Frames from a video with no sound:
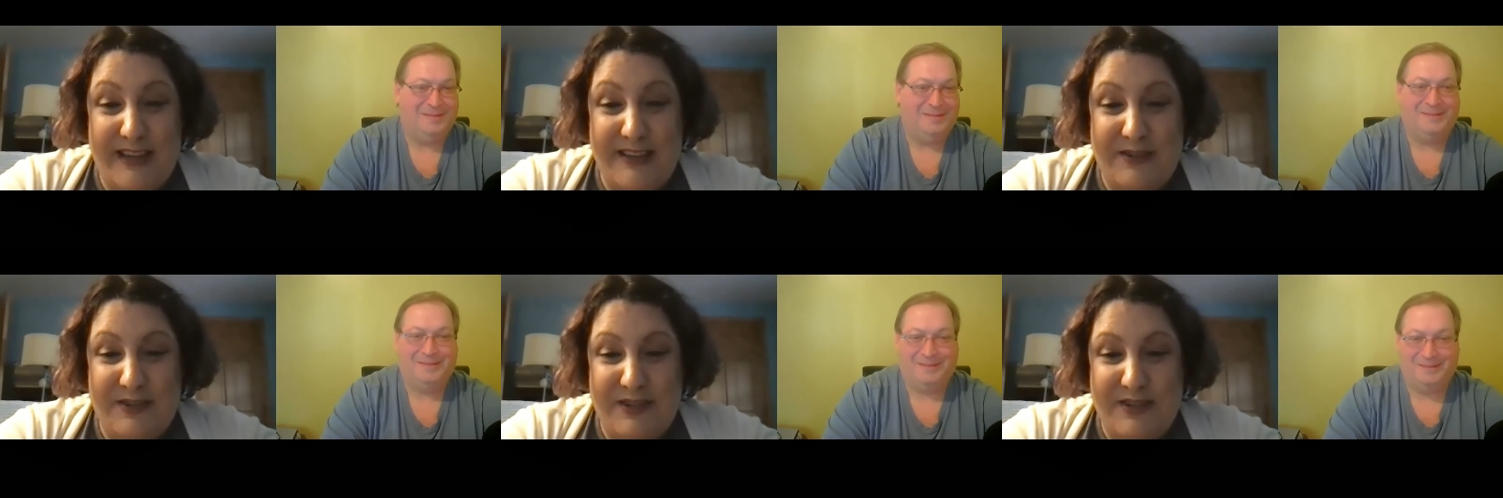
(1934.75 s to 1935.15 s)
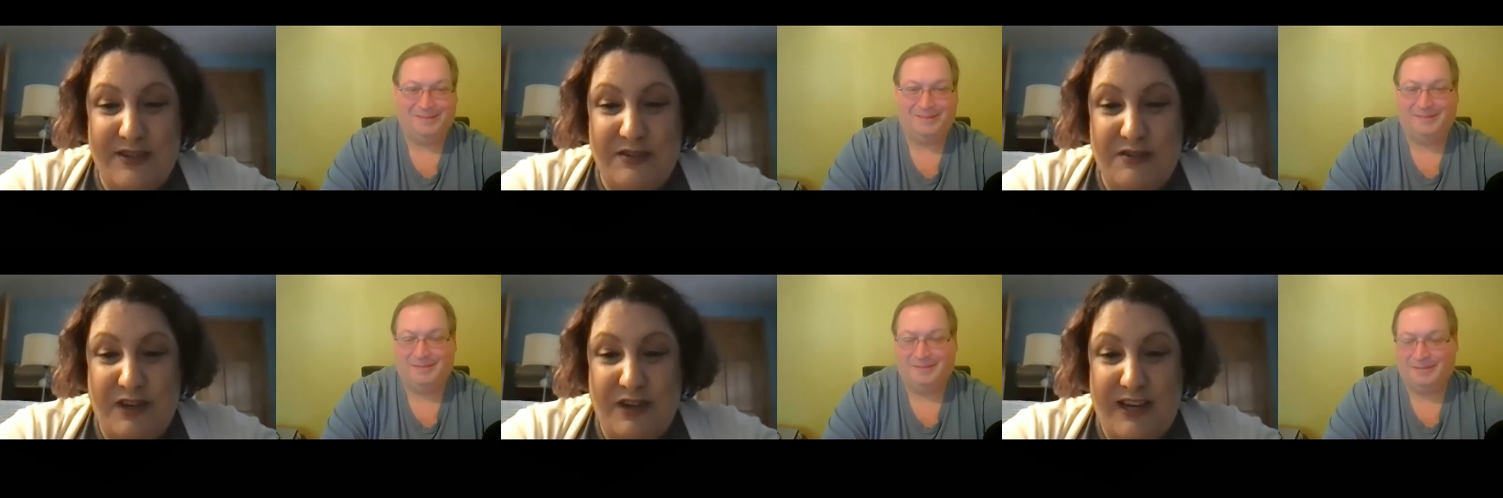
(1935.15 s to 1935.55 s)
Speaker 1: It's always a
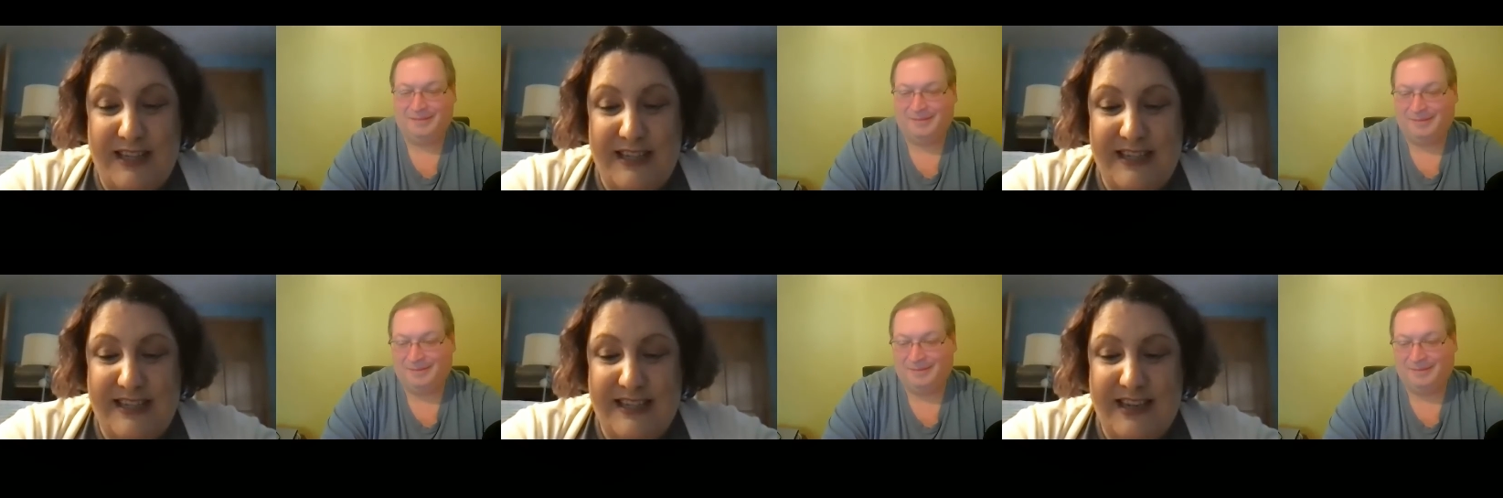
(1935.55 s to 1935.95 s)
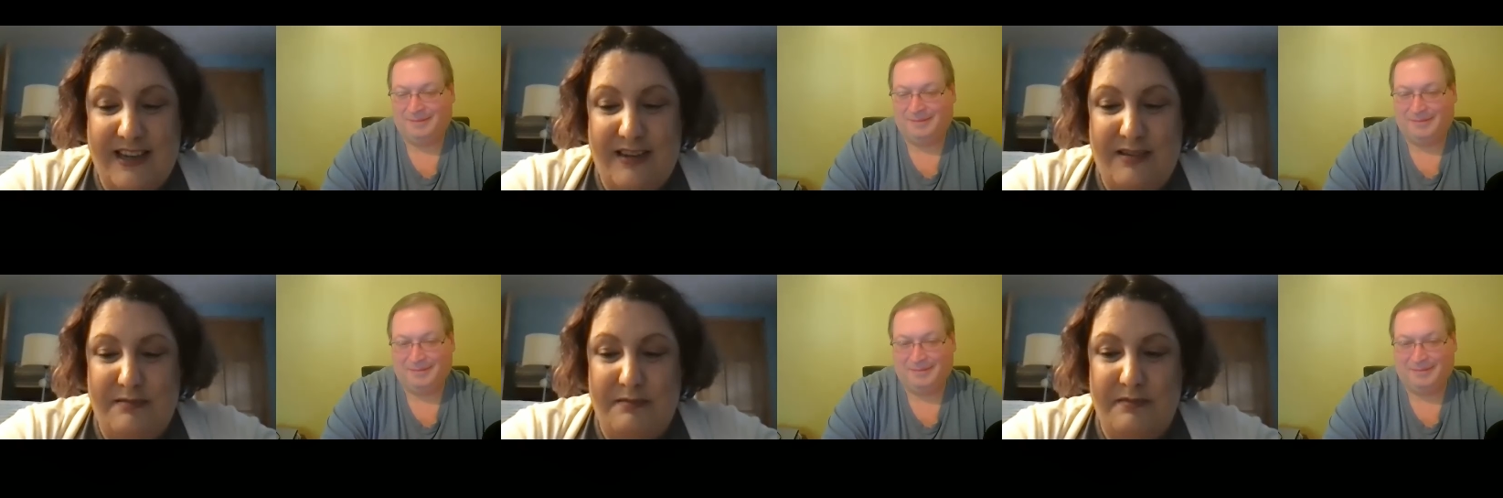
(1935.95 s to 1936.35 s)
great
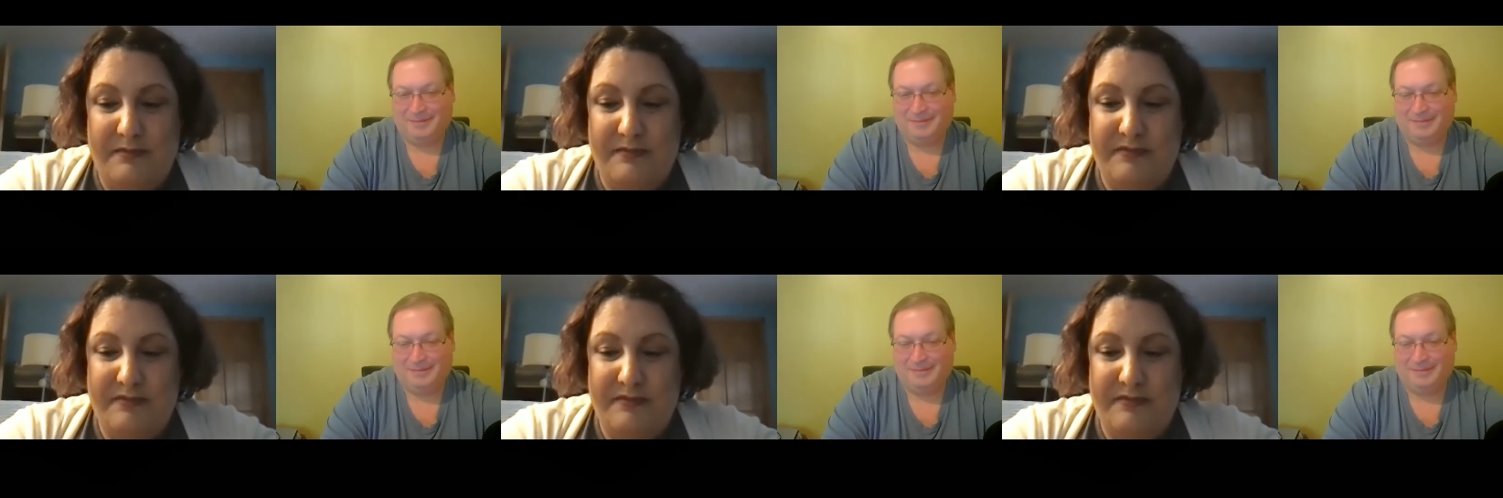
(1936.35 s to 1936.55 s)
um,